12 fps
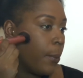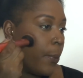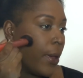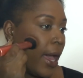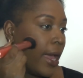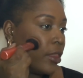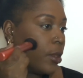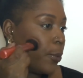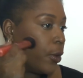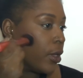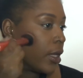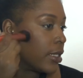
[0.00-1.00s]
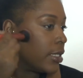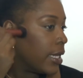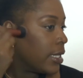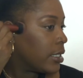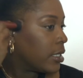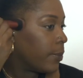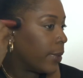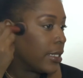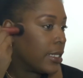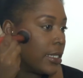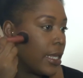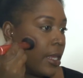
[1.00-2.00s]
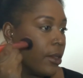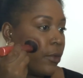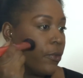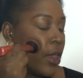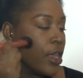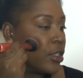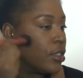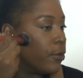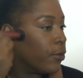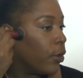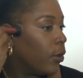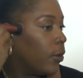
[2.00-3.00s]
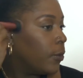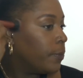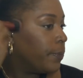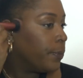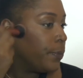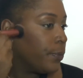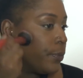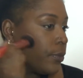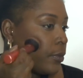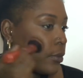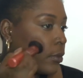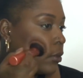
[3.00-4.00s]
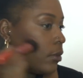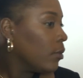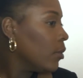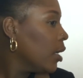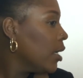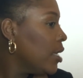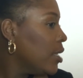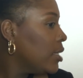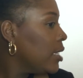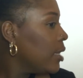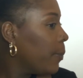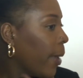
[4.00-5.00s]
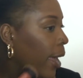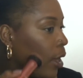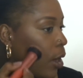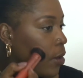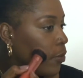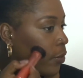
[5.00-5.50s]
pat the product into my skin first of all. Can you see the payoff?